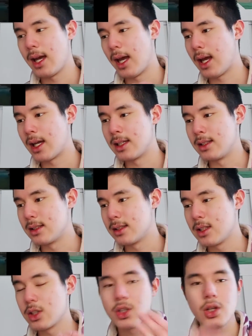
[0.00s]
and
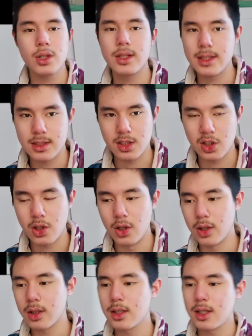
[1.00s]
Cookie is the
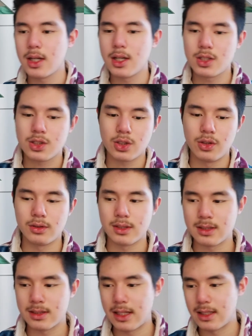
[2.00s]
cook, so
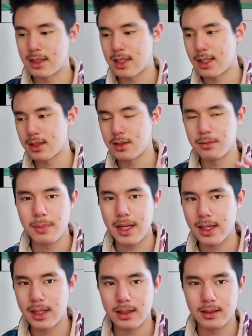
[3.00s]
they decided to
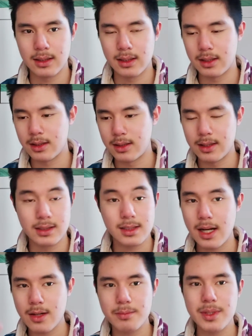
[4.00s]
make an
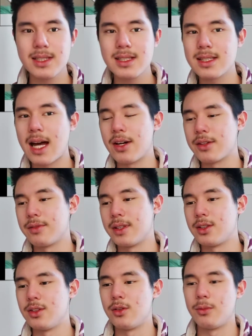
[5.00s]
entire business out of
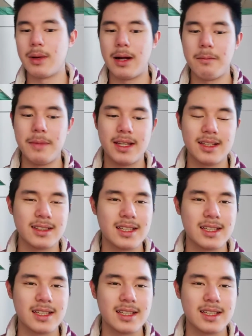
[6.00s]
it, by making